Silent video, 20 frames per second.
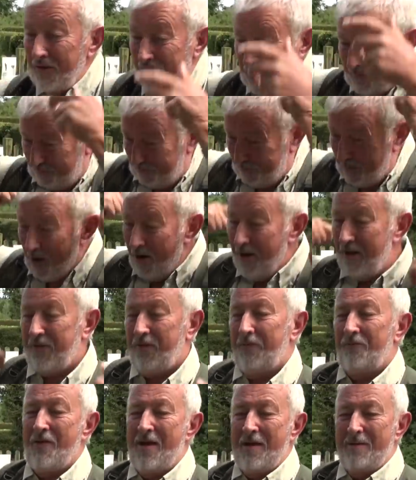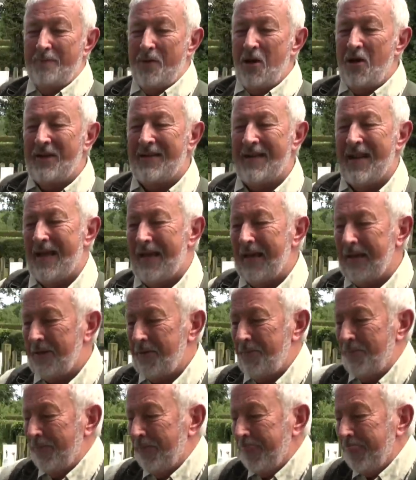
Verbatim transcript: this python round my neck